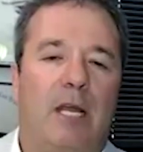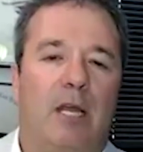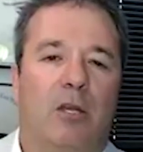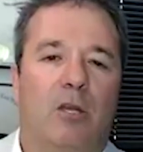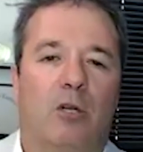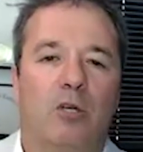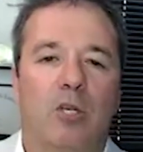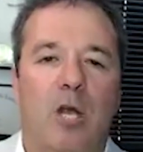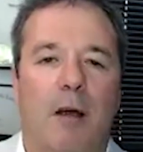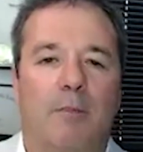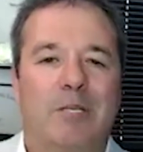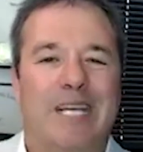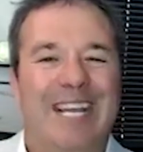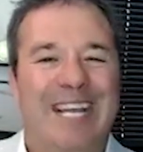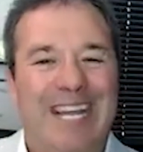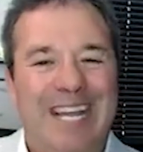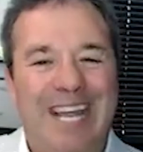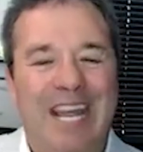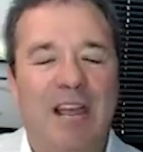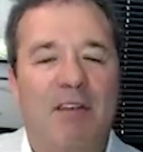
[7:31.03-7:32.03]
their jobs,
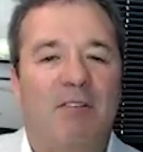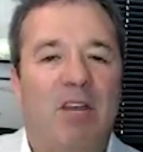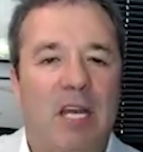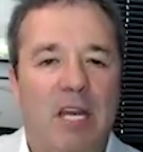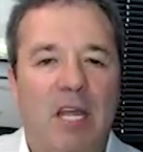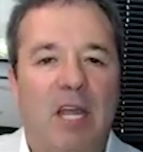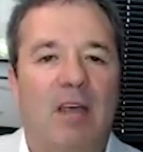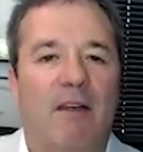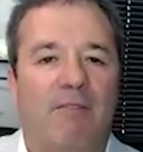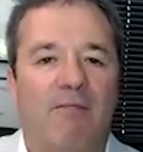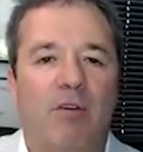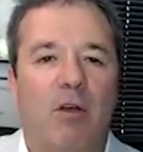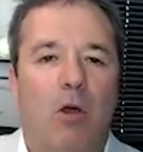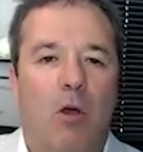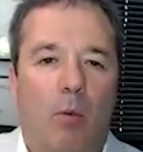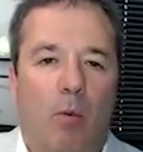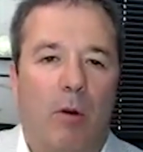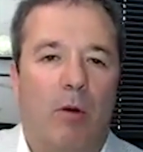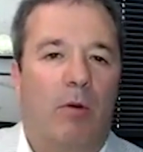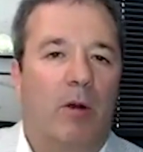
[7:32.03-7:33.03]
even if
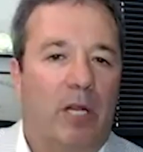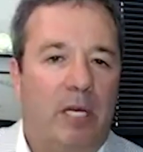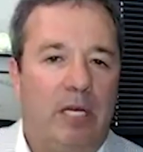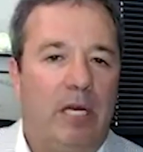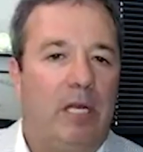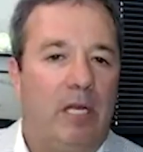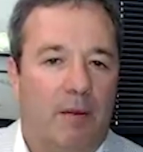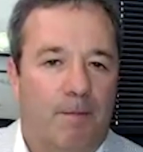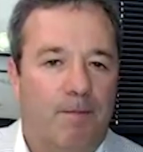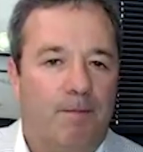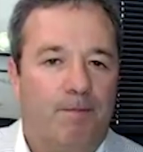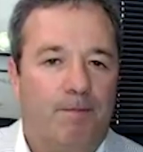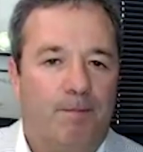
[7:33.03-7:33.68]
we really need them.